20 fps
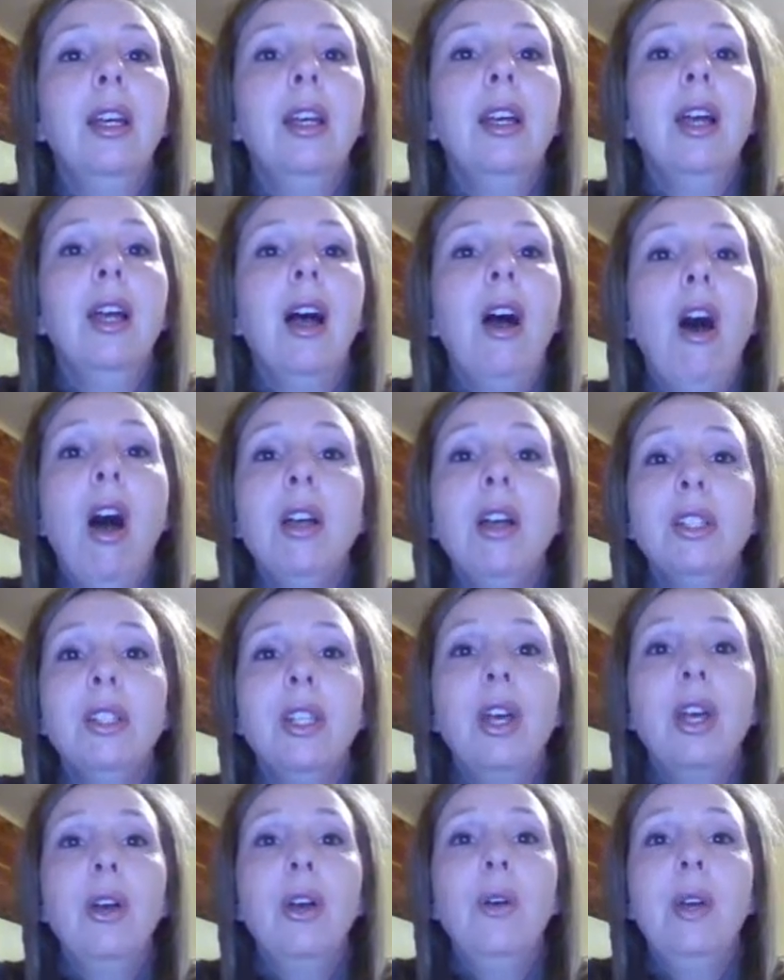
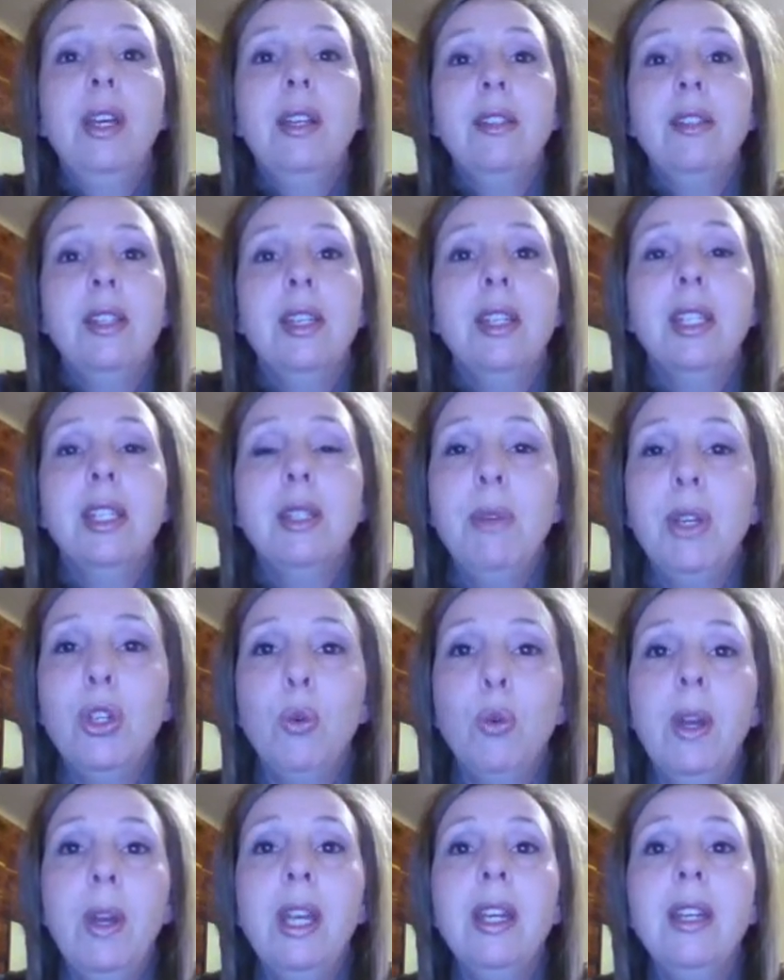also exists
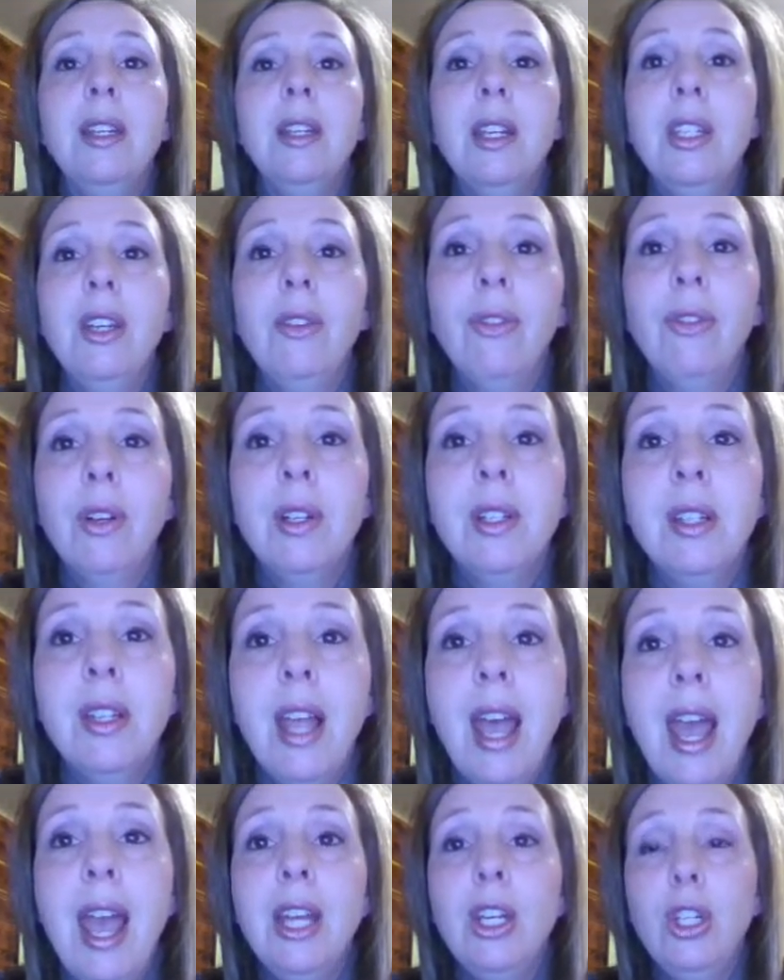between different
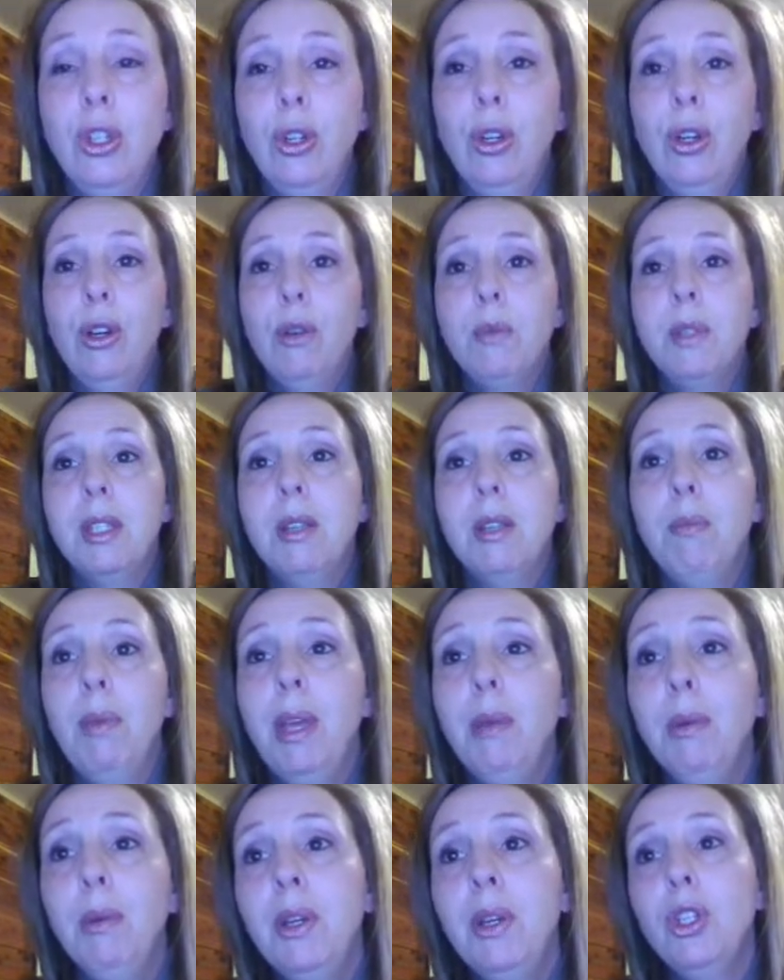age groups.
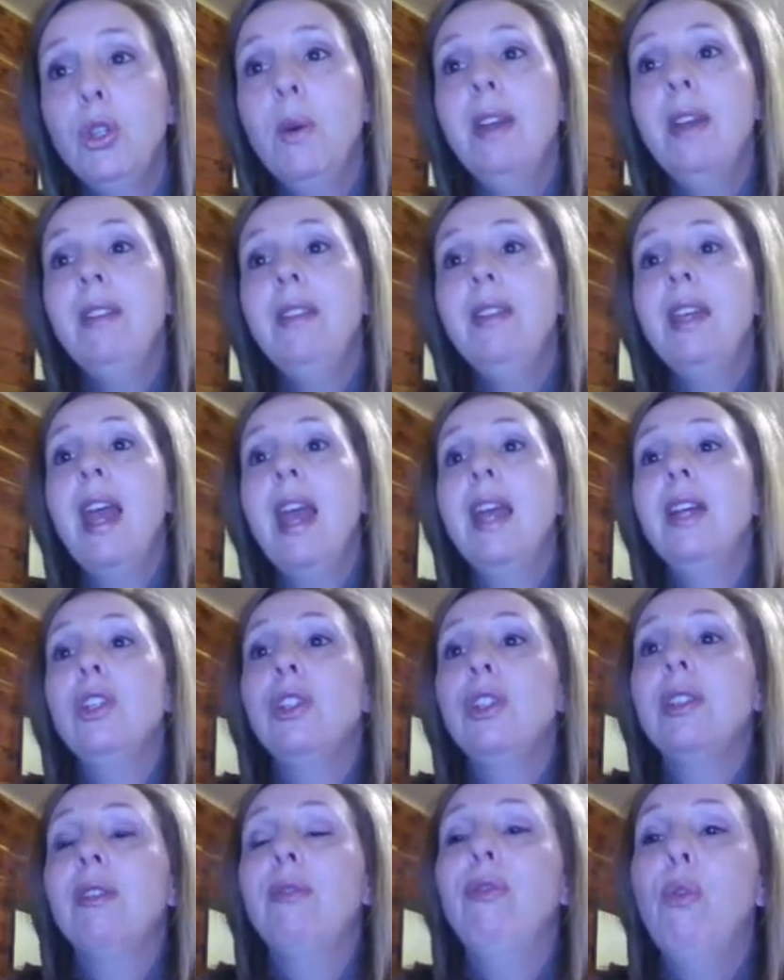People between the
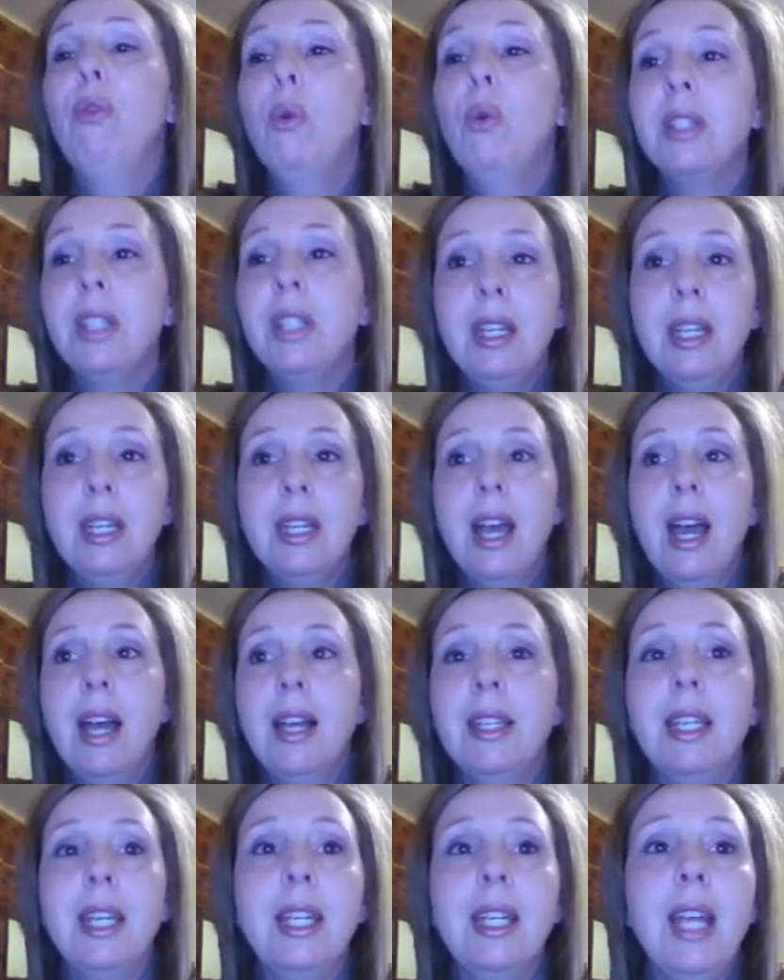ages of 14 and
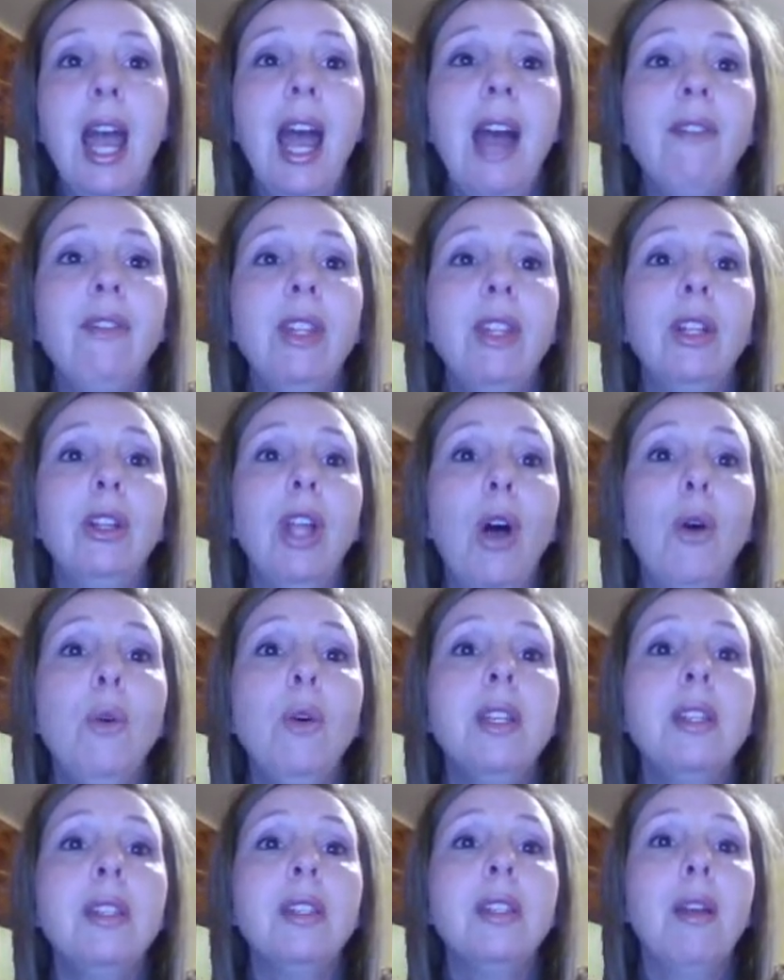19 have the
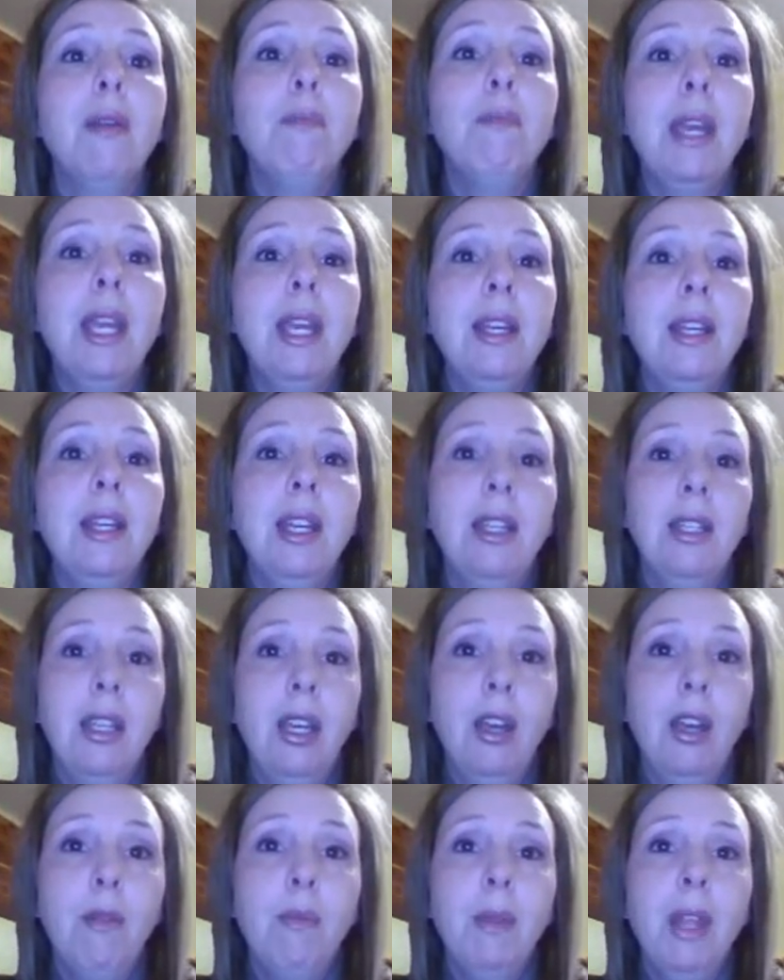lowest mean
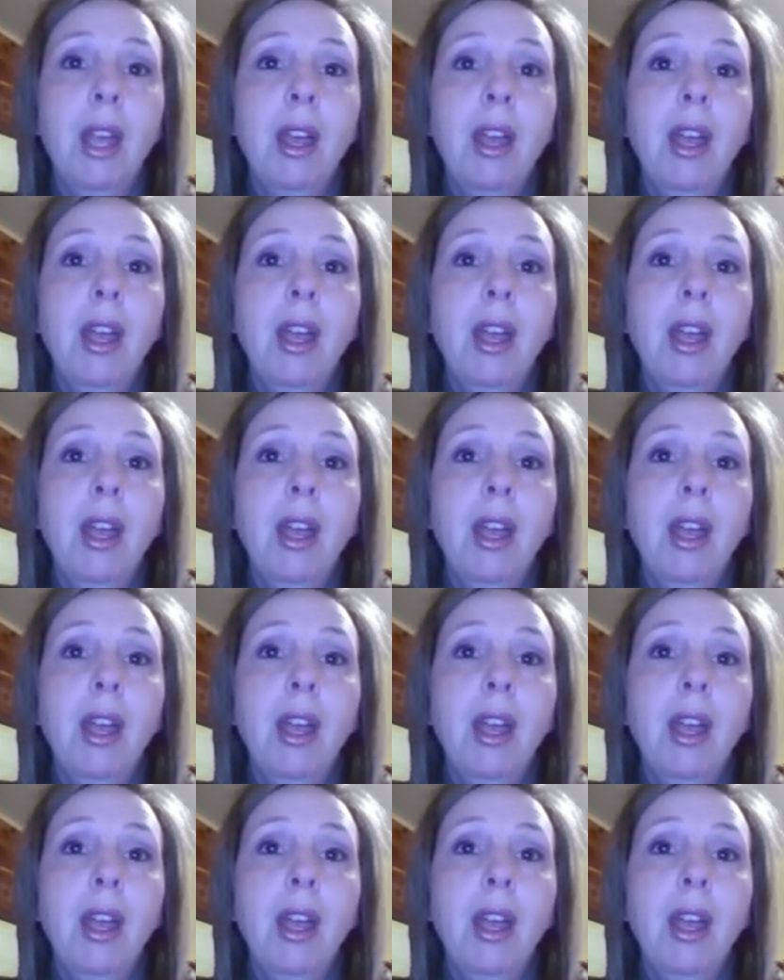income.